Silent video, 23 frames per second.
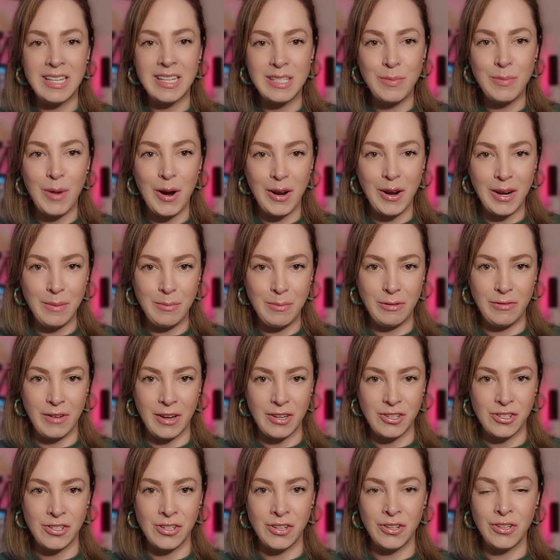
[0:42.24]
a marketing
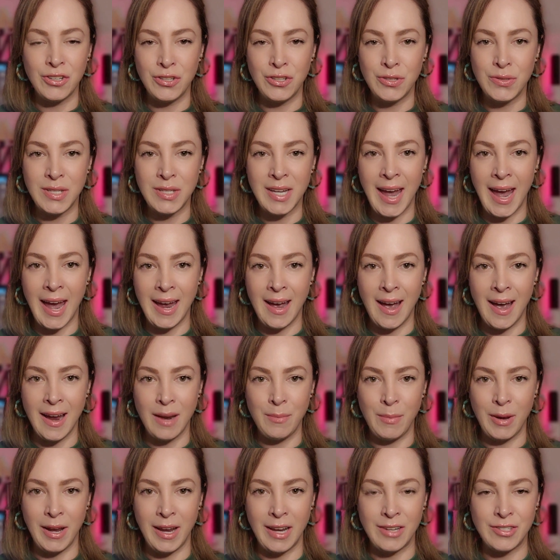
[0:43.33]
professional, using AI in
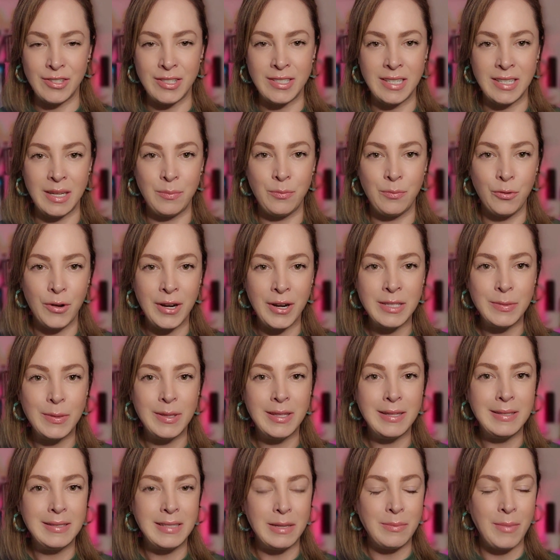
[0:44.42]
my agency brings with
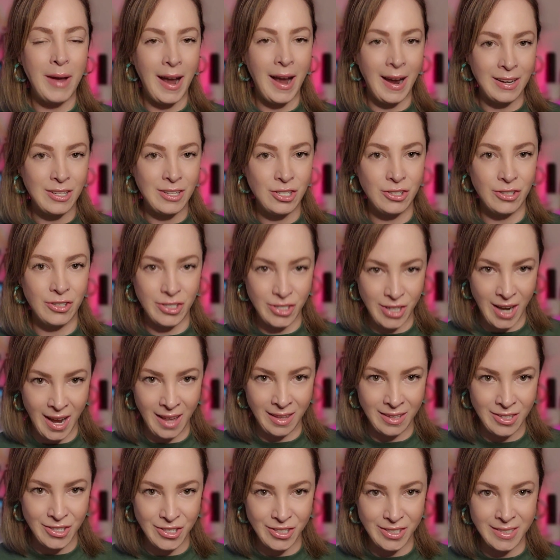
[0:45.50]
it some extra
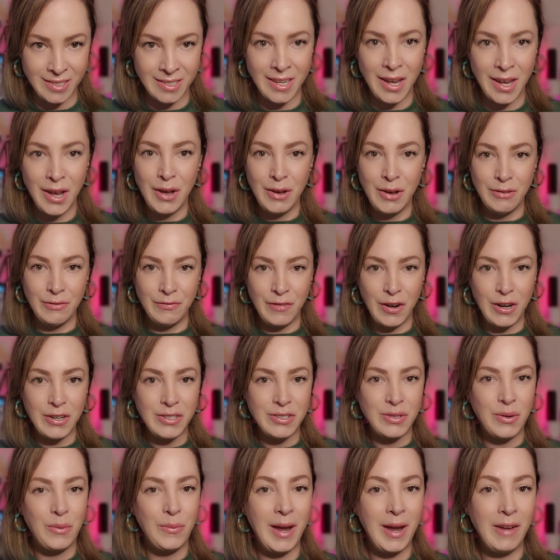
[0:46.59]
challenges.
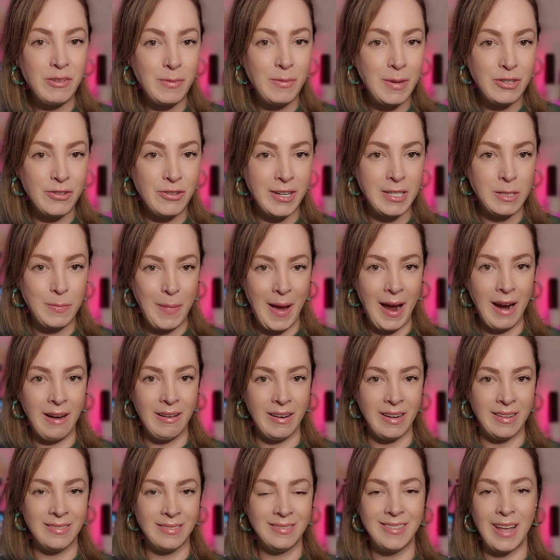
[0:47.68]
First, we have to be
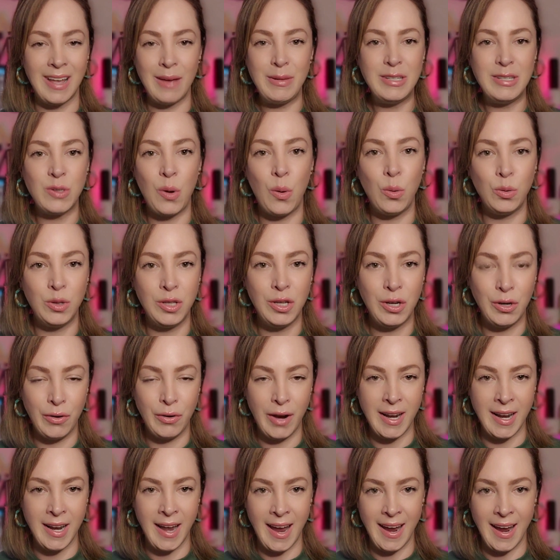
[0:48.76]
transparent. That means only
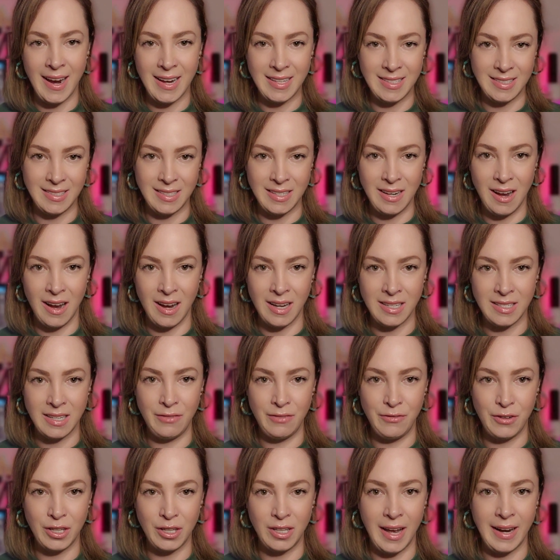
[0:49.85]
creating AI-assisted content
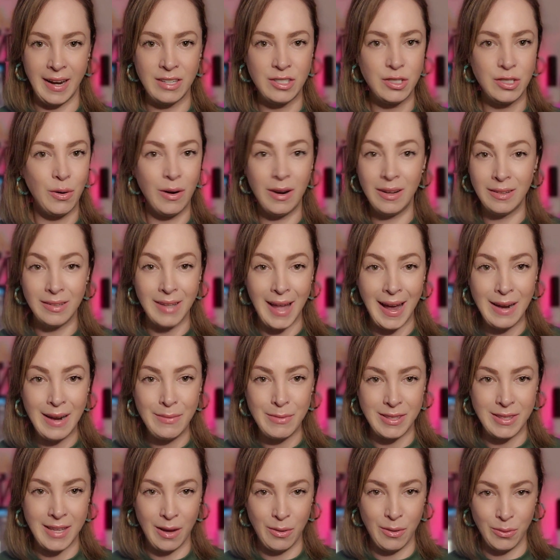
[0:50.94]
for clients who are aligned
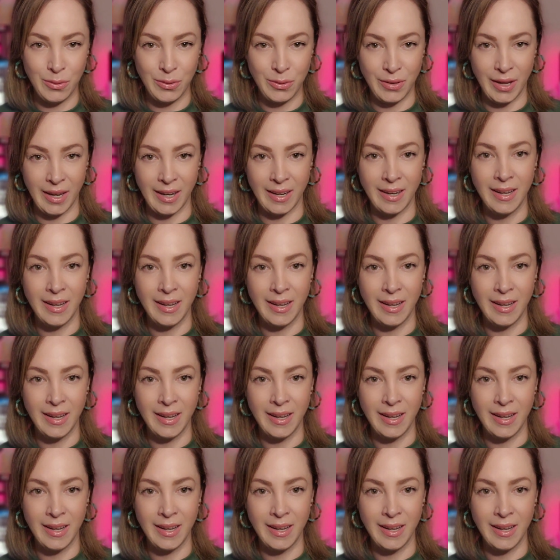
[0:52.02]
with that whole thing.